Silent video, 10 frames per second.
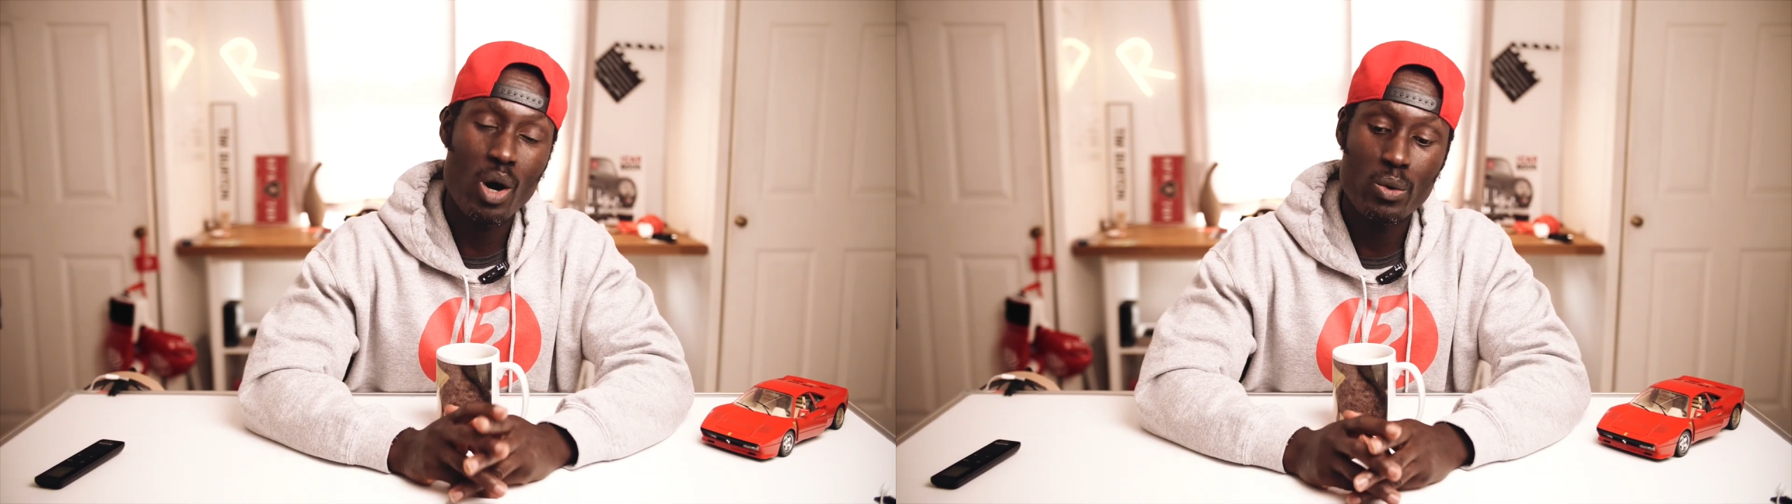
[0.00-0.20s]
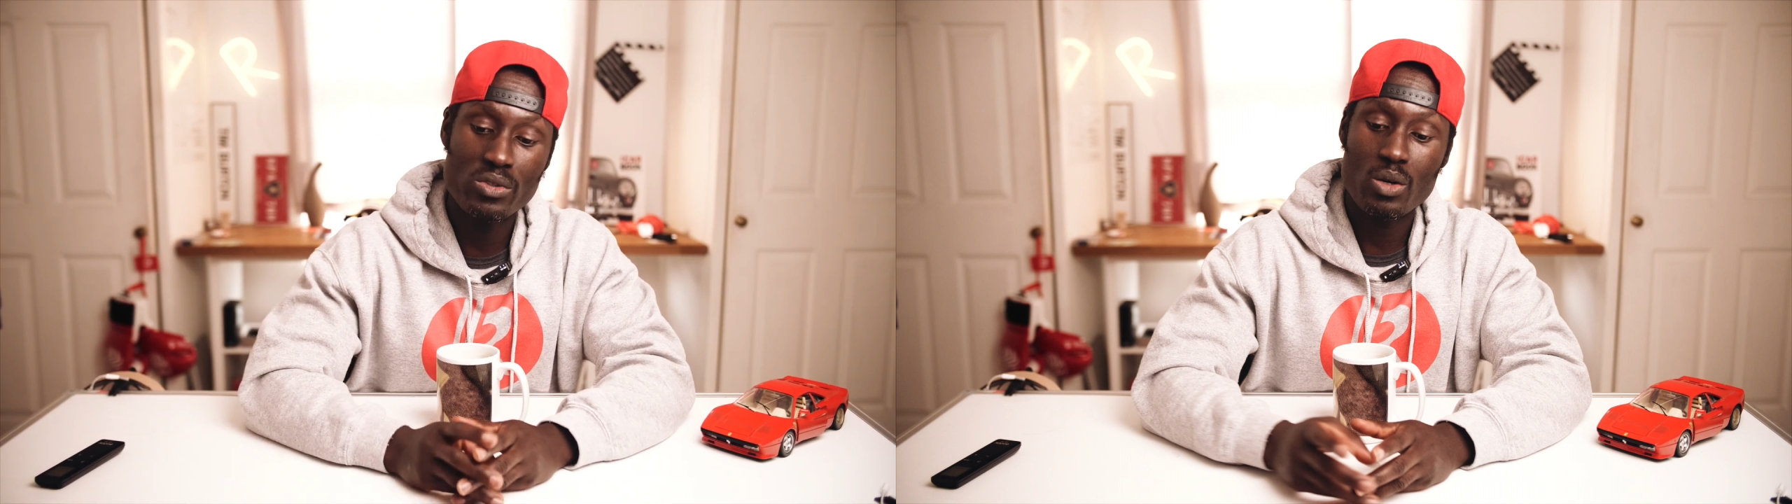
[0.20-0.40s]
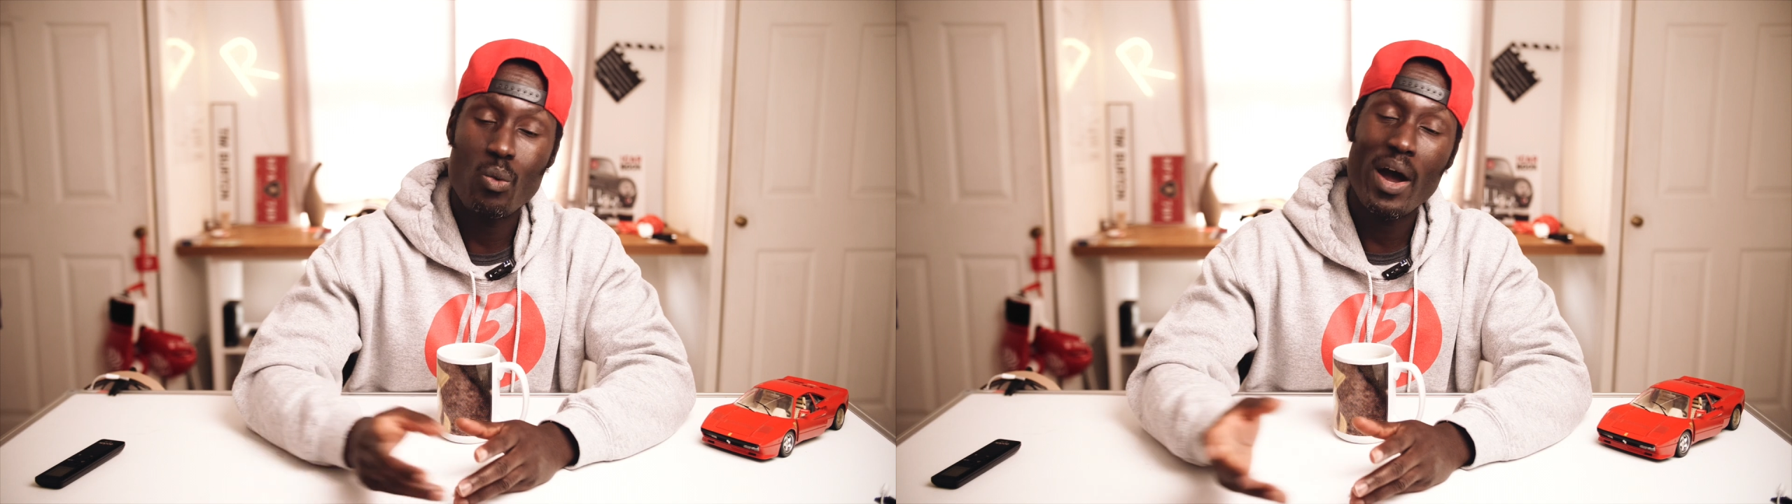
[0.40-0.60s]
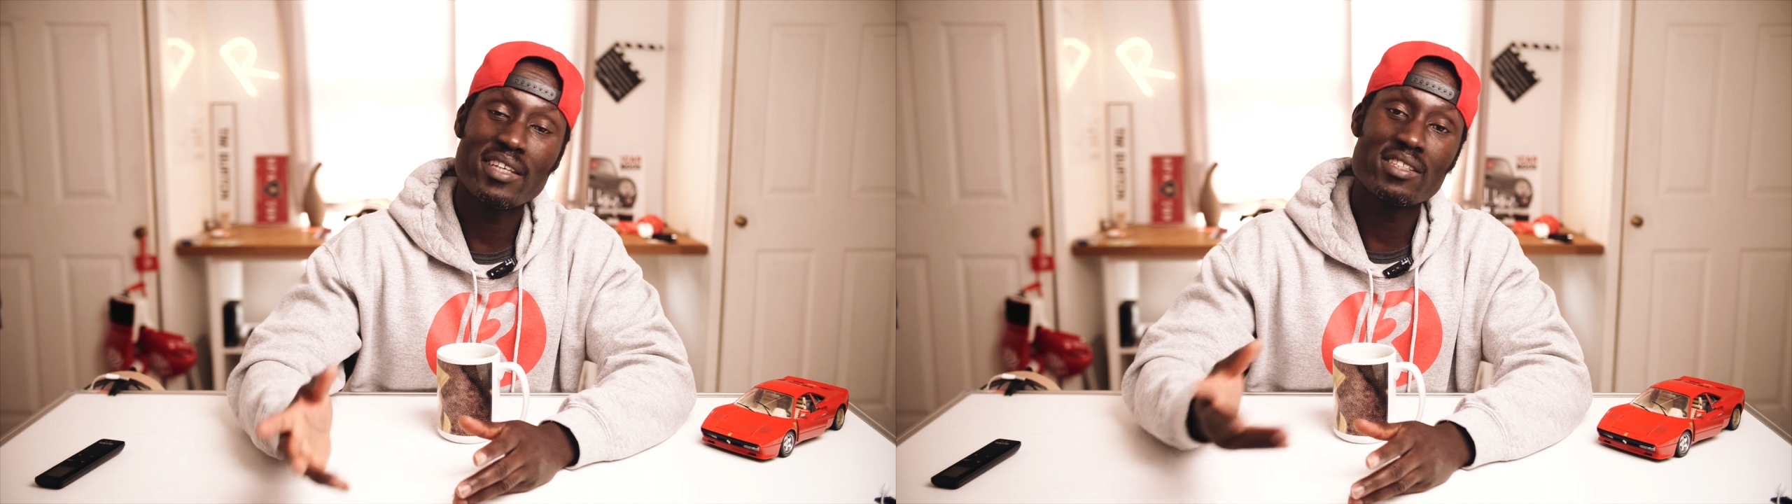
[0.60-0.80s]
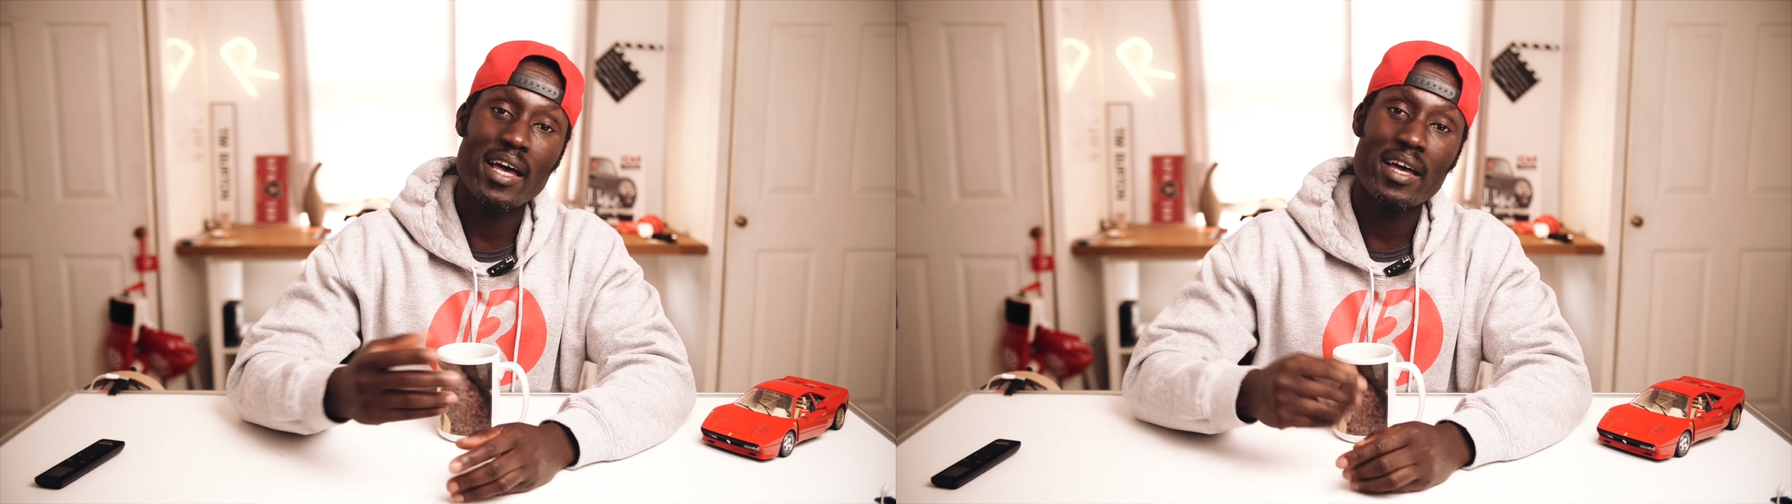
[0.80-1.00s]
owns the
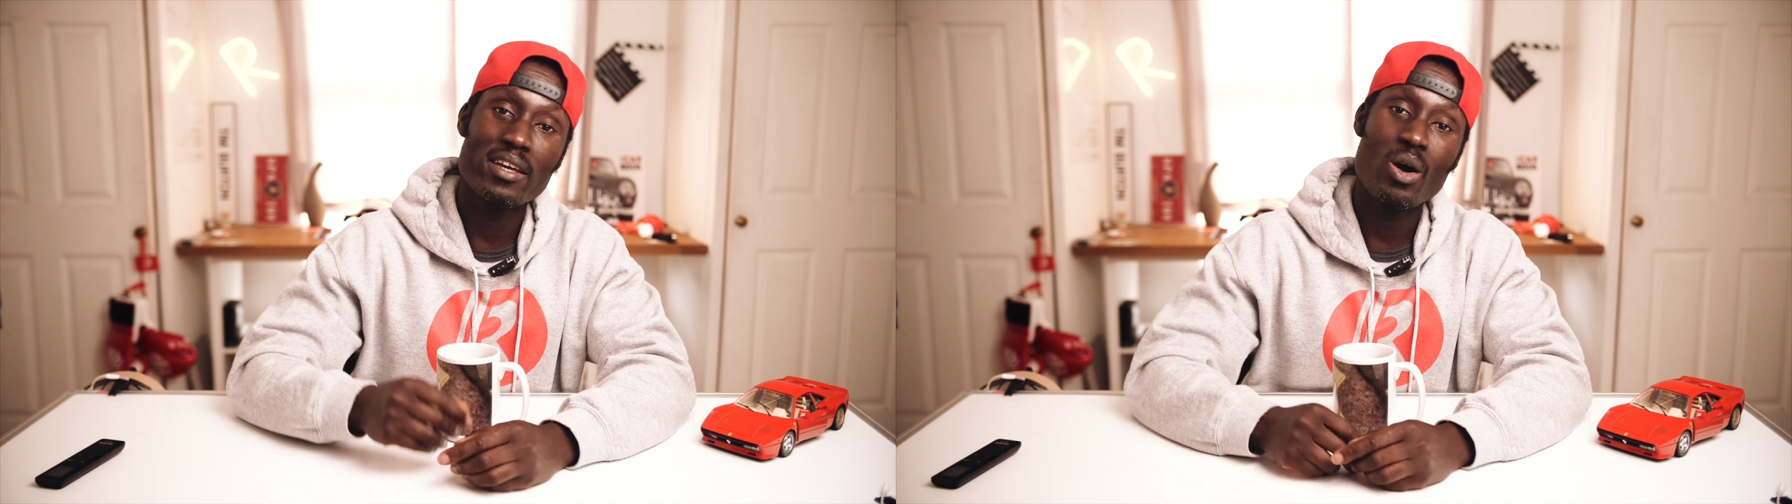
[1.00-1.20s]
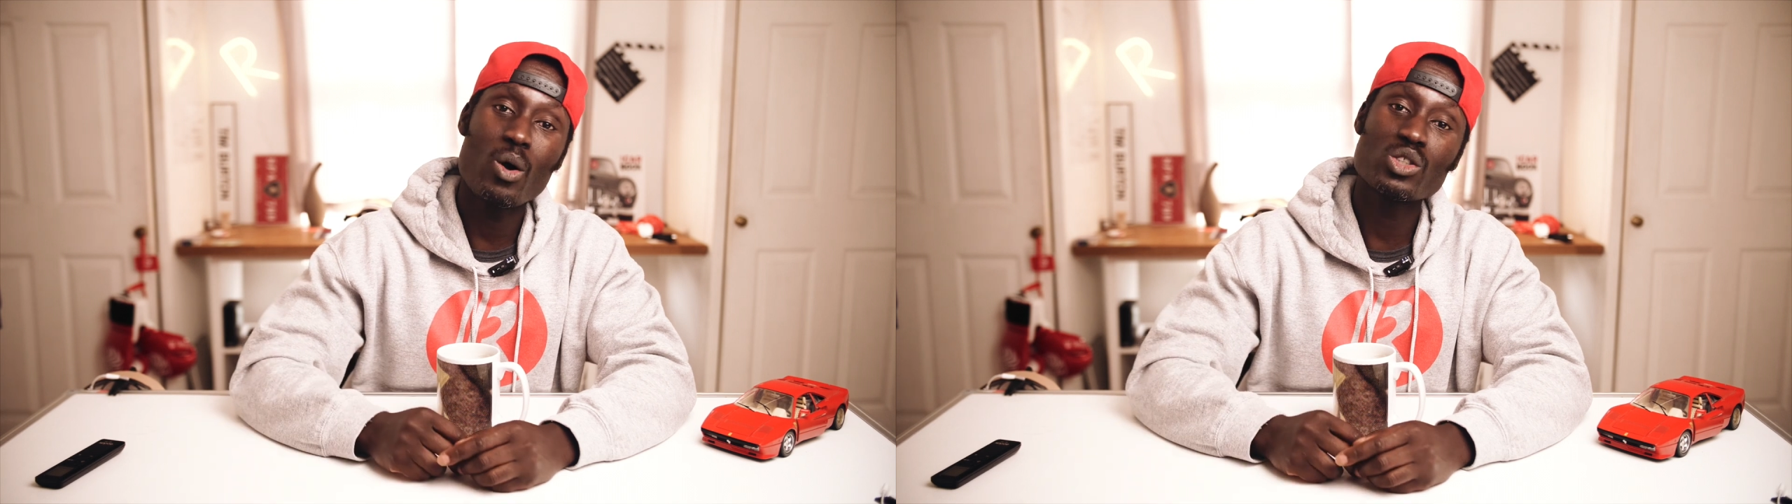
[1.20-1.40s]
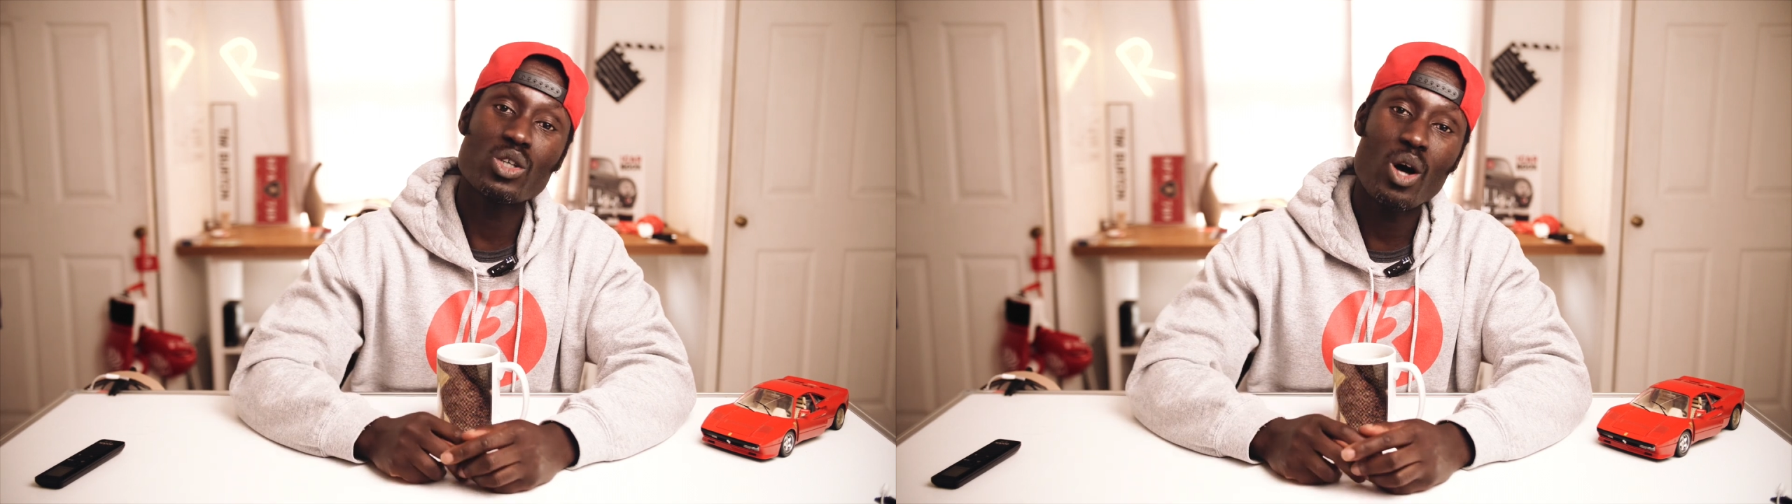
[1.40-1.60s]
YSEC also